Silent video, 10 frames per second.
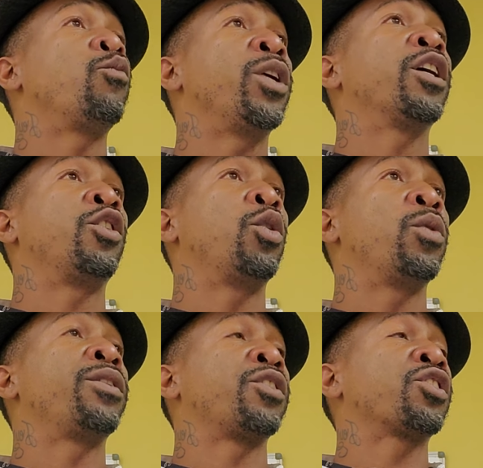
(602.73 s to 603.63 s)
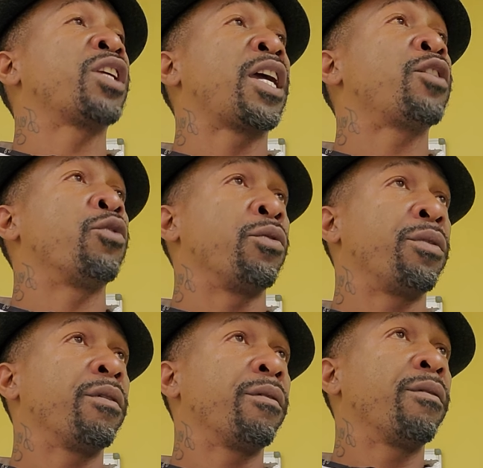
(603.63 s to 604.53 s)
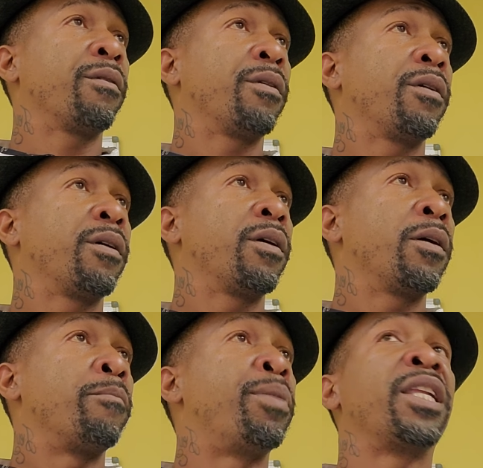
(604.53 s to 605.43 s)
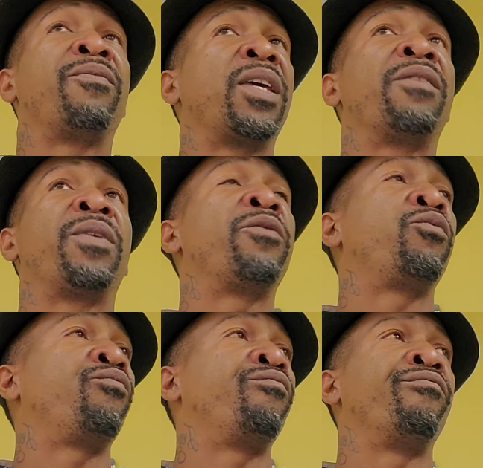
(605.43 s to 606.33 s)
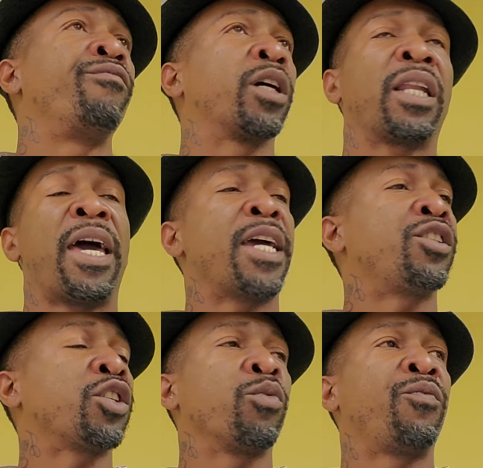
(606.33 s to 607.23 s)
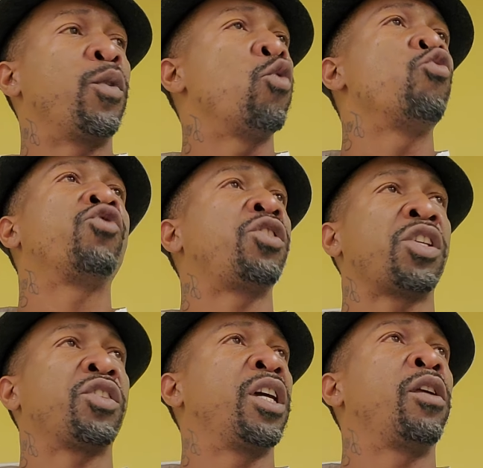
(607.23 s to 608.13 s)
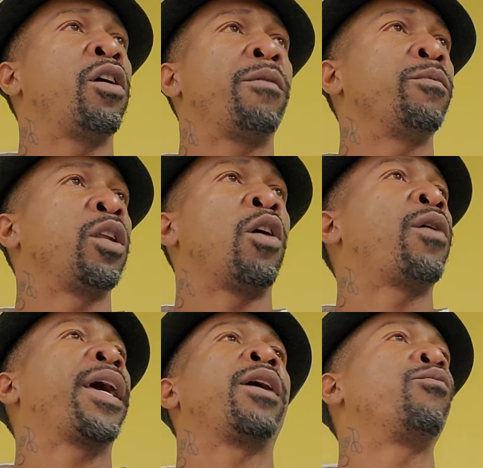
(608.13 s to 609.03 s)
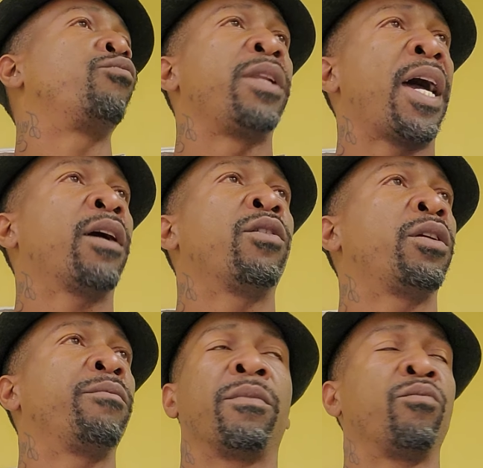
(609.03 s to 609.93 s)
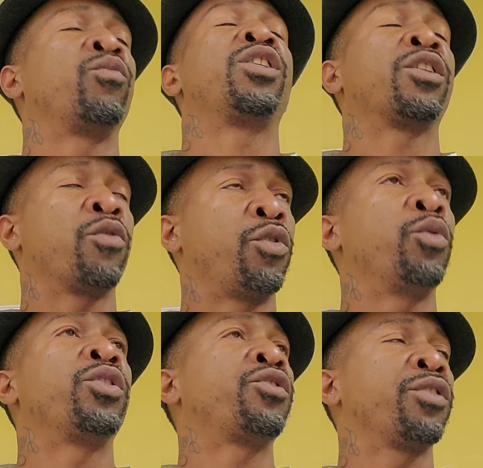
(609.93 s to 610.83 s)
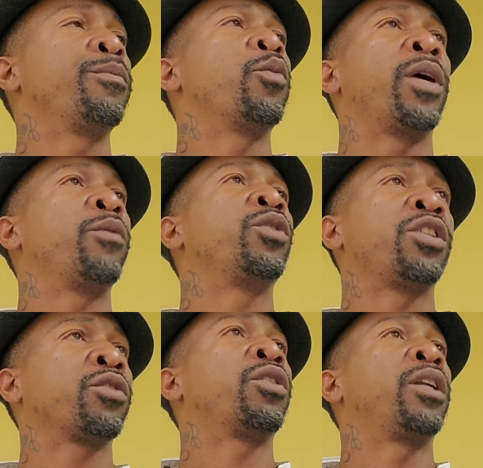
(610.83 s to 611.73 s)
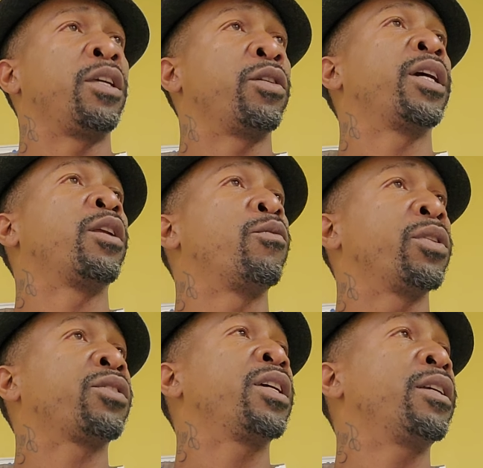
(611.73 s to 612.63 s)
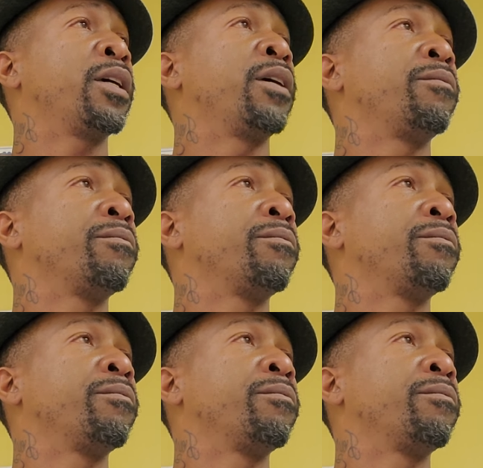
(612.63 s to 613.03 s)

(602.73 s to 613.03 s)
we can do it the standard. But if the client just refused to just get up, hey, we're just gonna do it the simple way. We're just gonna lean your head over the sink then.